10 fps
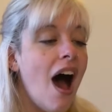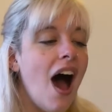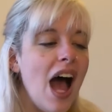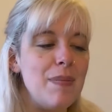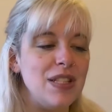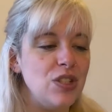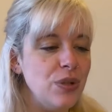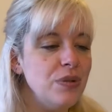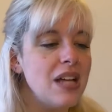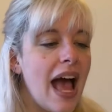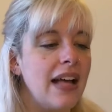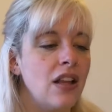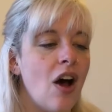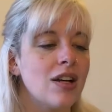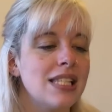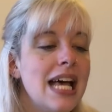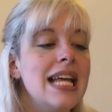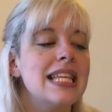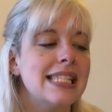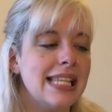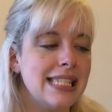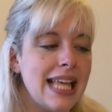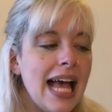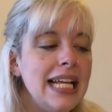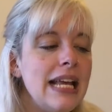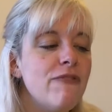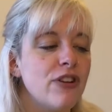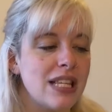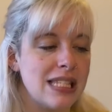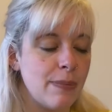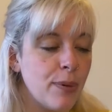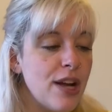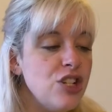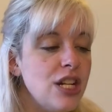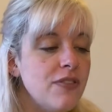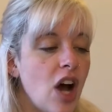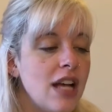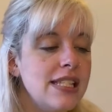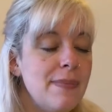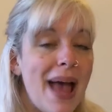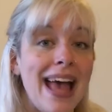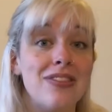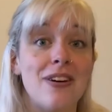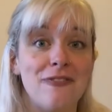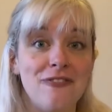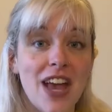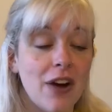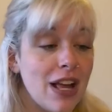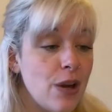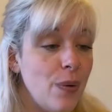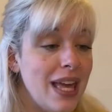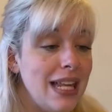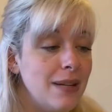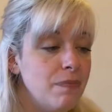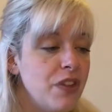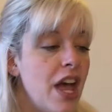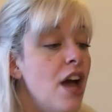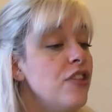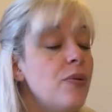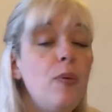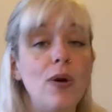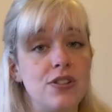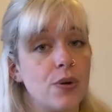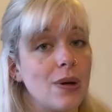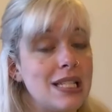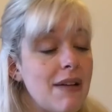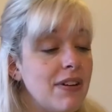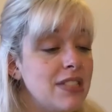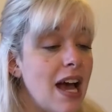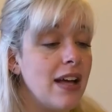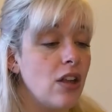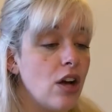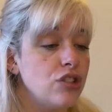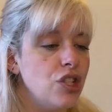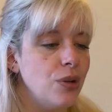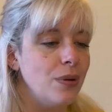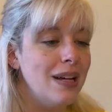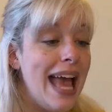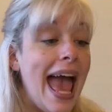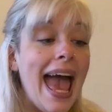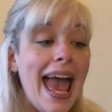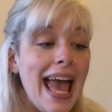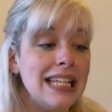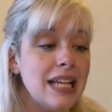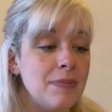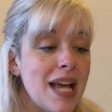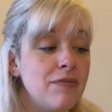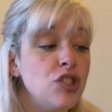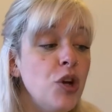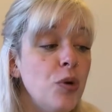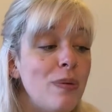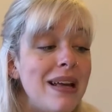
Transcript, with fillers: I'm in two dialogues, the Society for the Suppression of Gossip and the Fairy Queen. The boys are going to have a dialogue too. And I have to have two